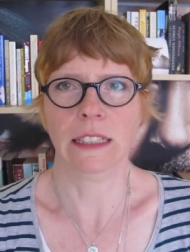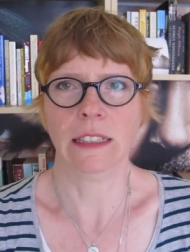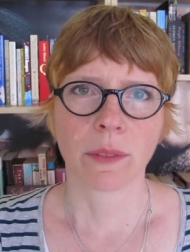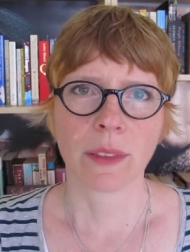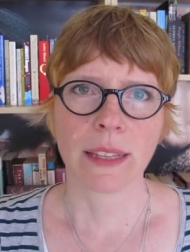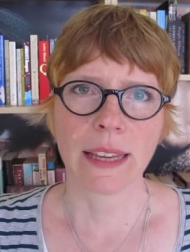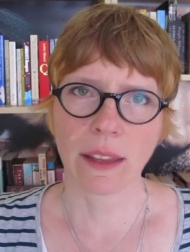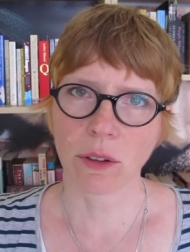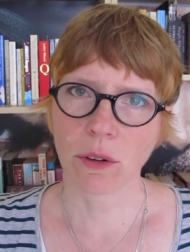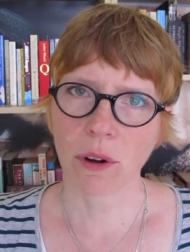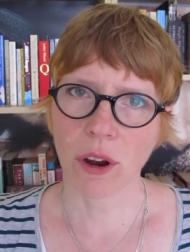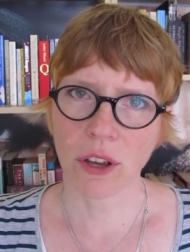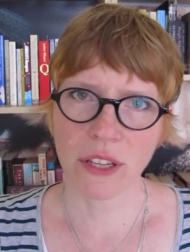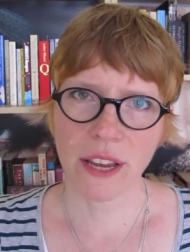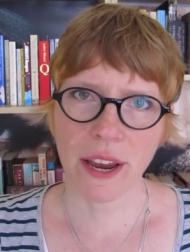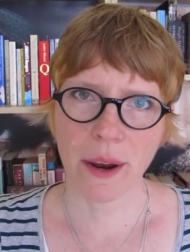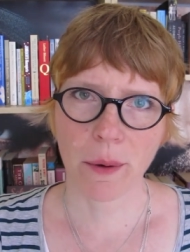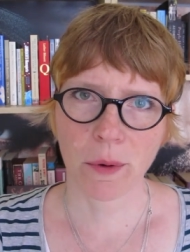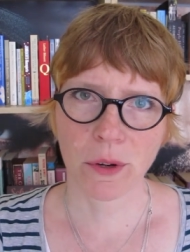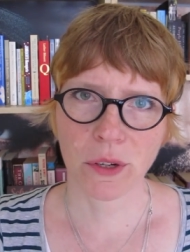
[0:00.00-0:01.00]
The other author
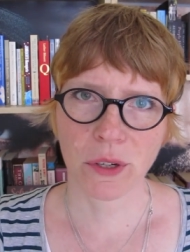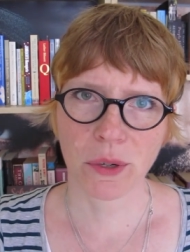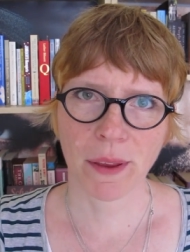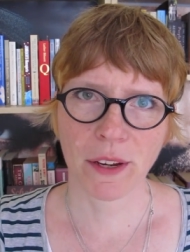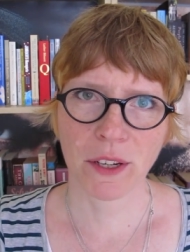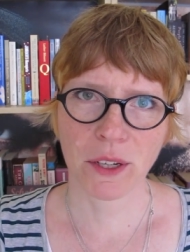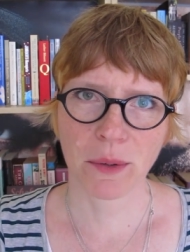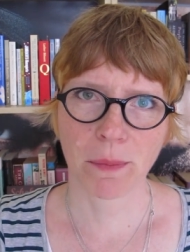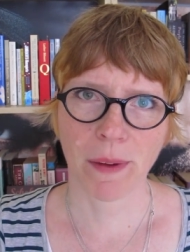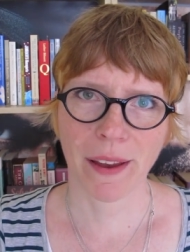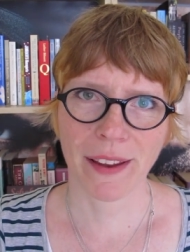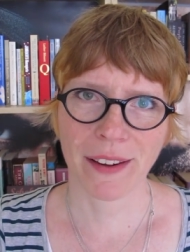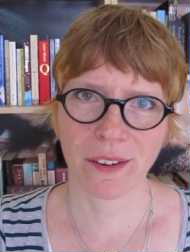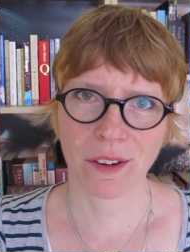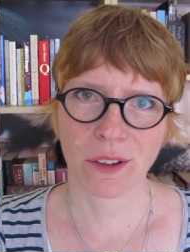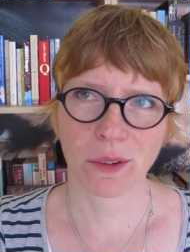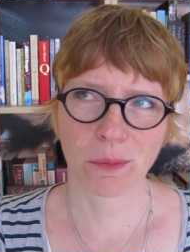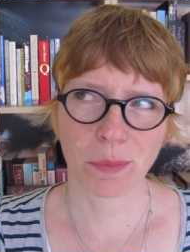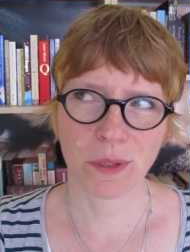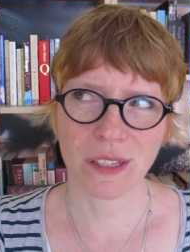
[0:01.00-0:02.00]
I want to mention might
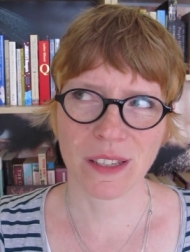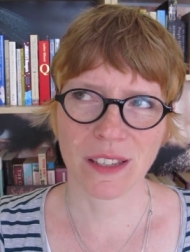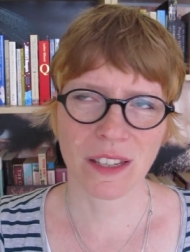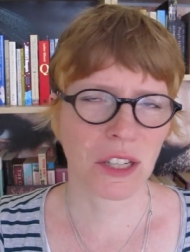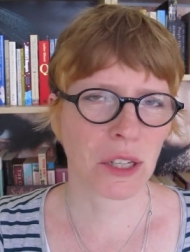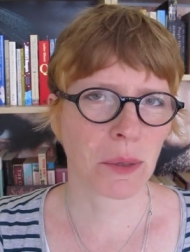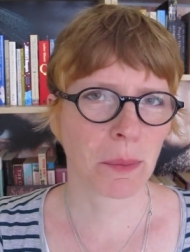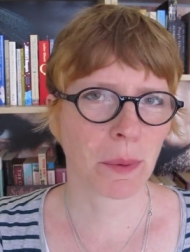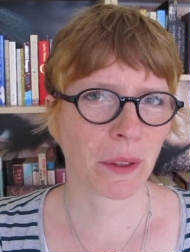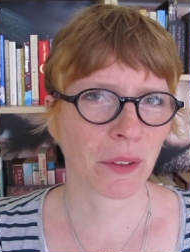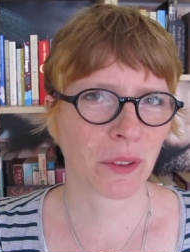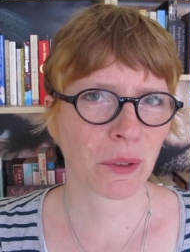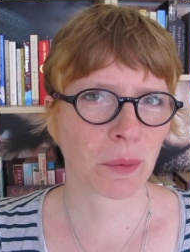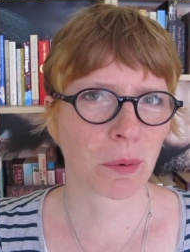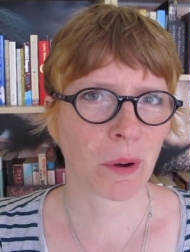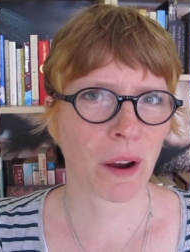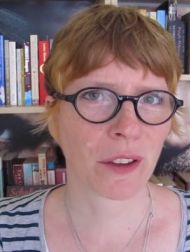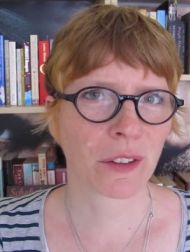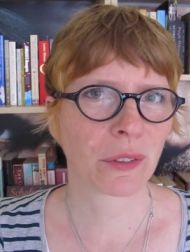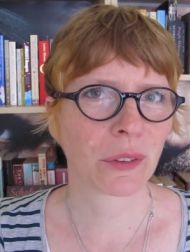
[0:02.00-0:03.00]
not be such a big
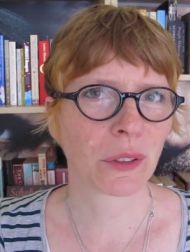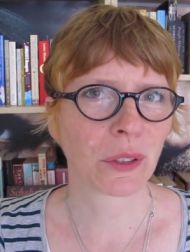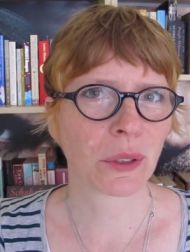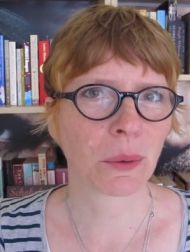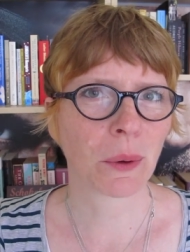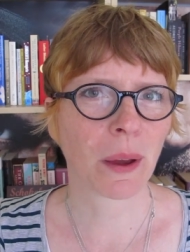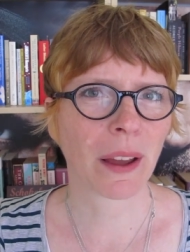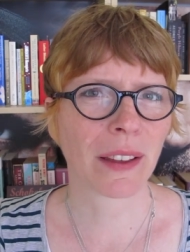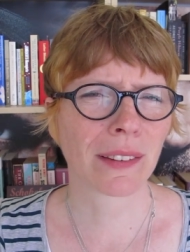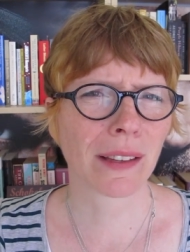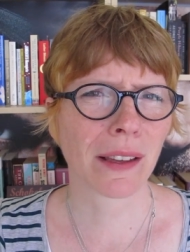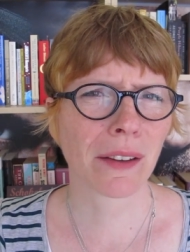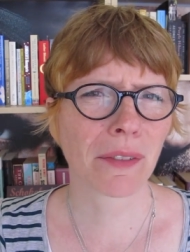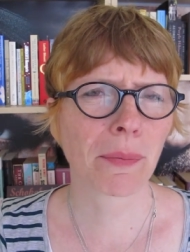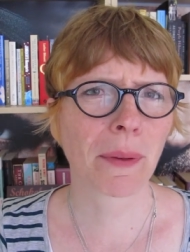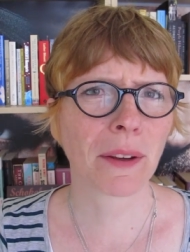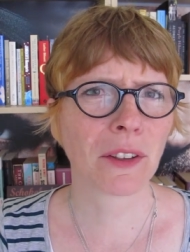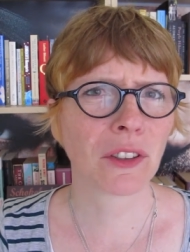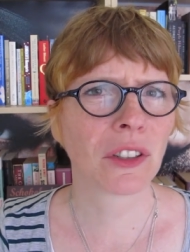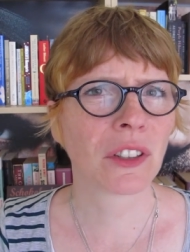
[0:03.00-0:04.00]
surprise for you, as I've
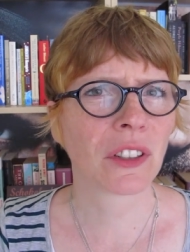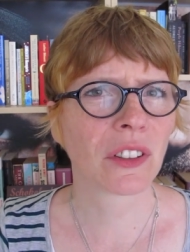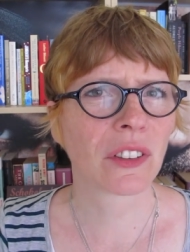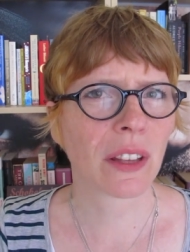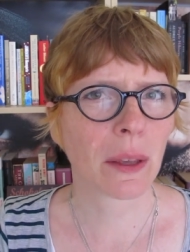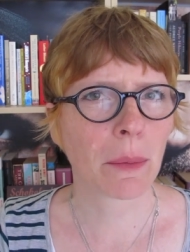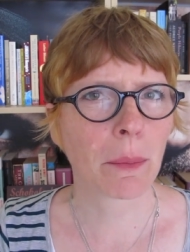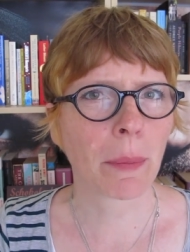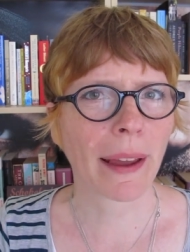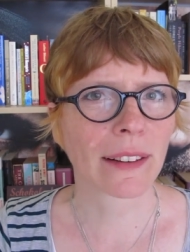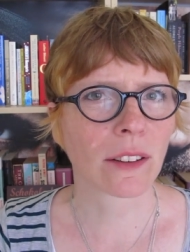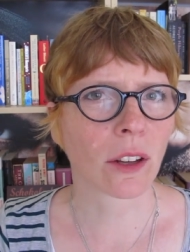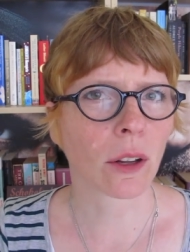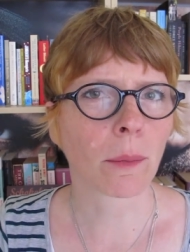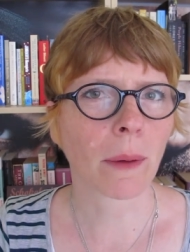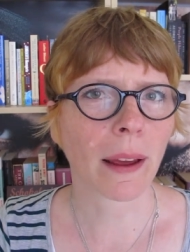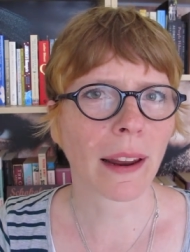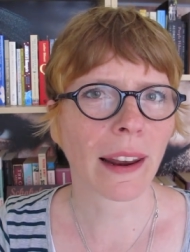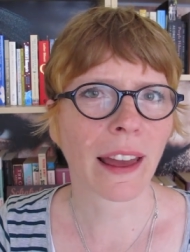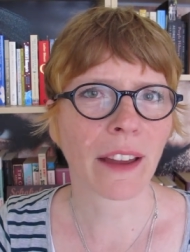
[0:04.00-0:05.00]
mentioned his impact on
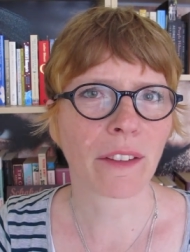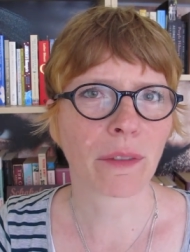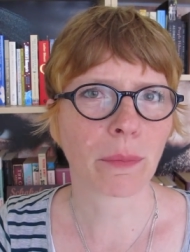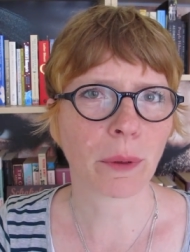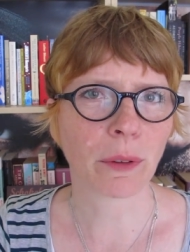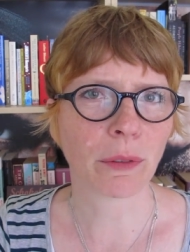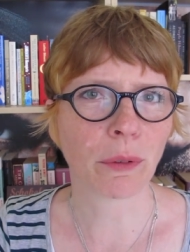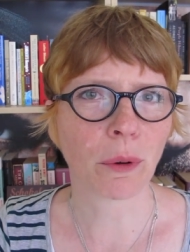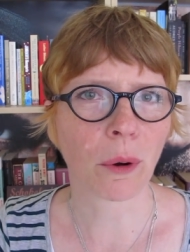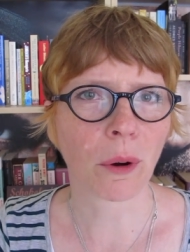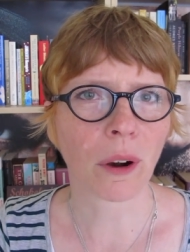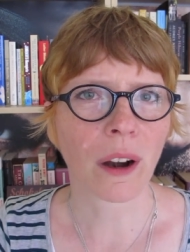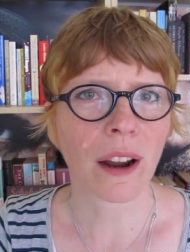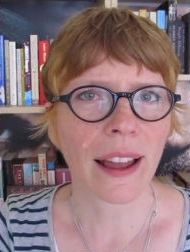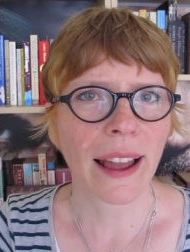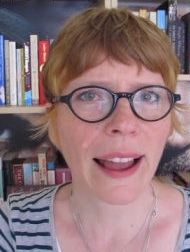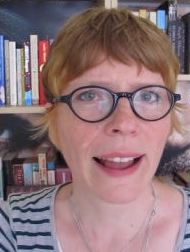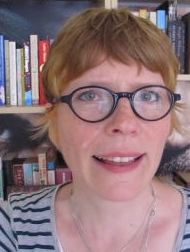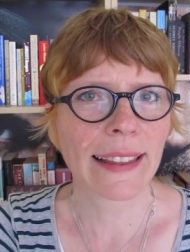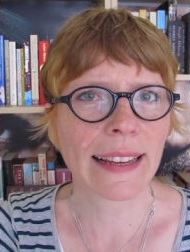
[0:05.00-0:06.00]
my life before,
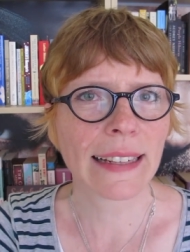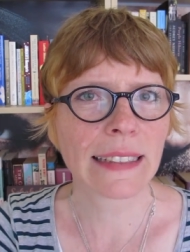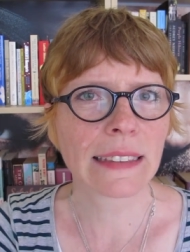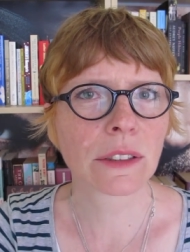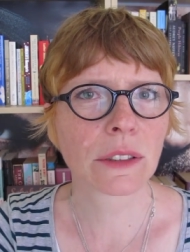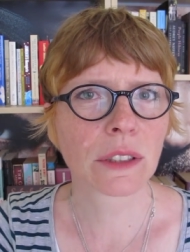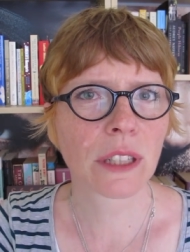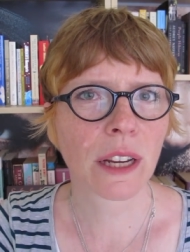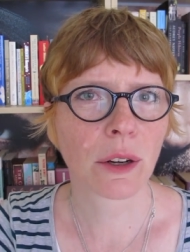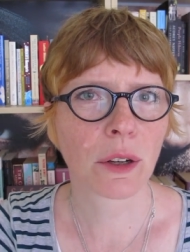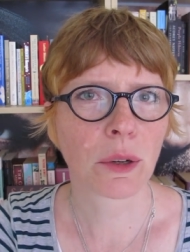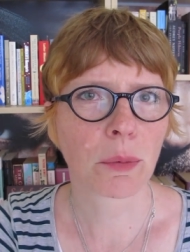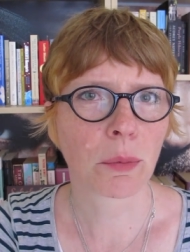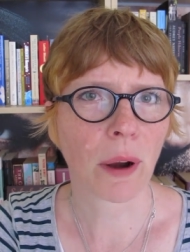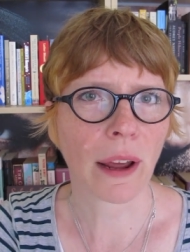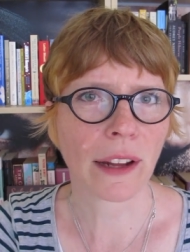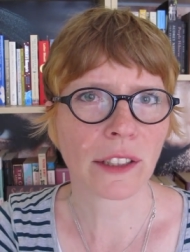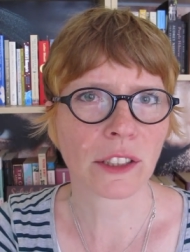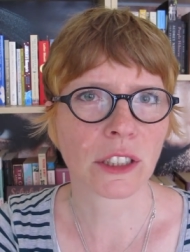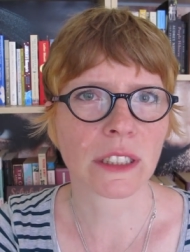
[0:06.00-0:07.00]
and that is Sir Terry
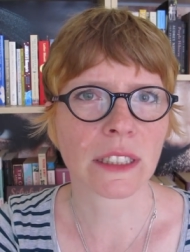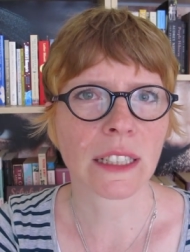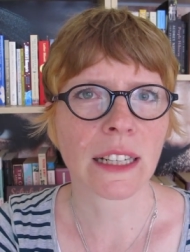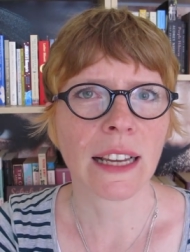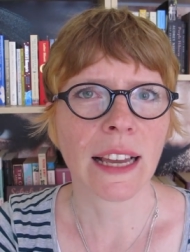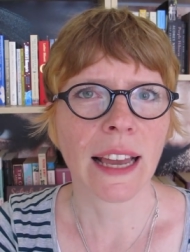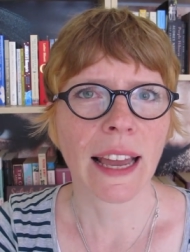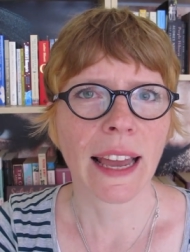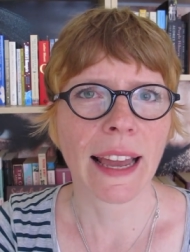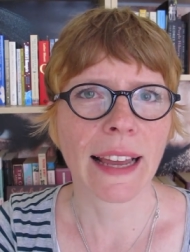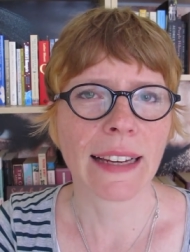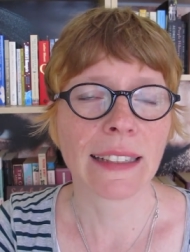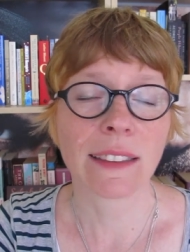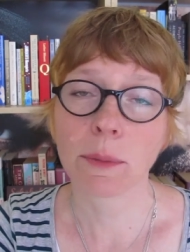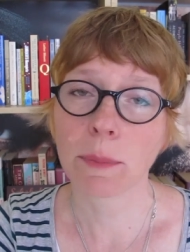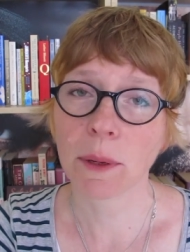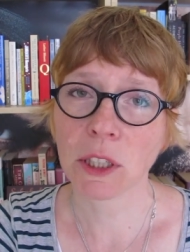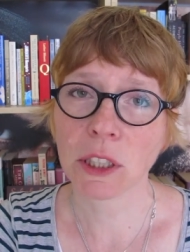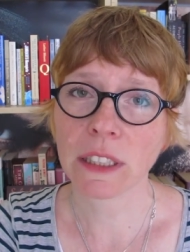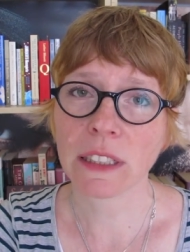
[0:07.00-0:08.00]
Pratchett, and
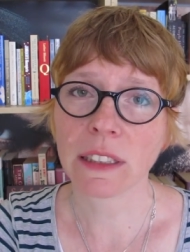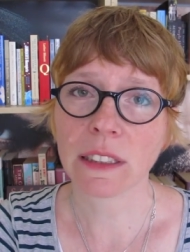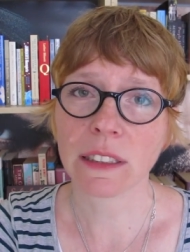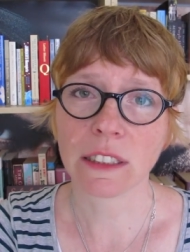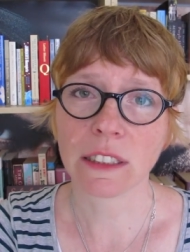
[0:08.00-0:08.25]
especially the